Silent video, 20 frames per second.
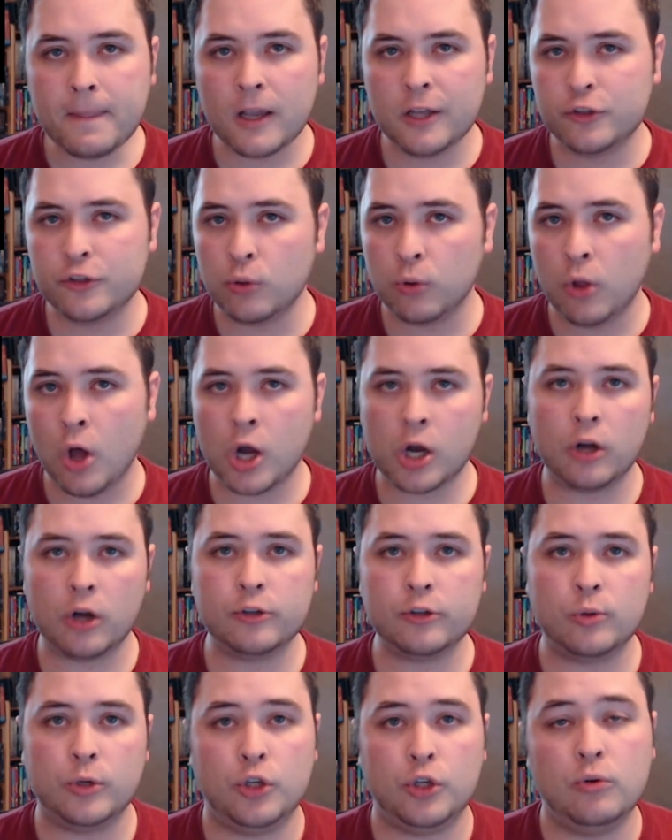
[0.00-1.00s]
is you lock
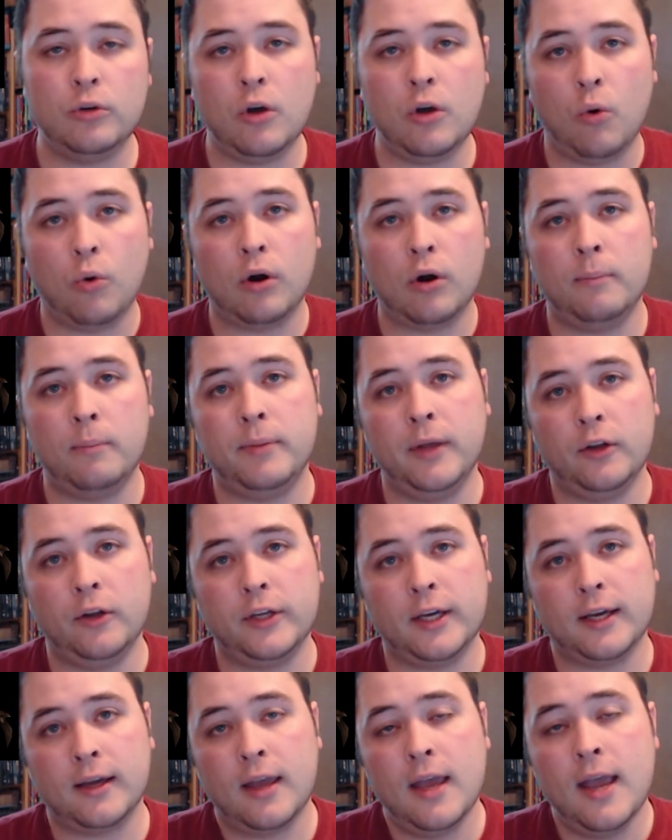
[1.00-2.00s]
onto a unit or a
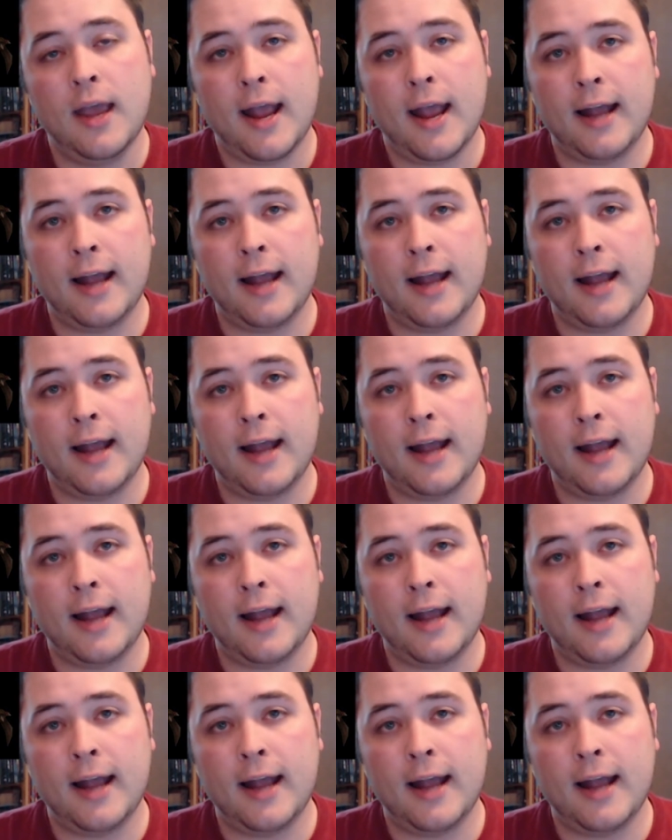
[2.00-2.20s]
building,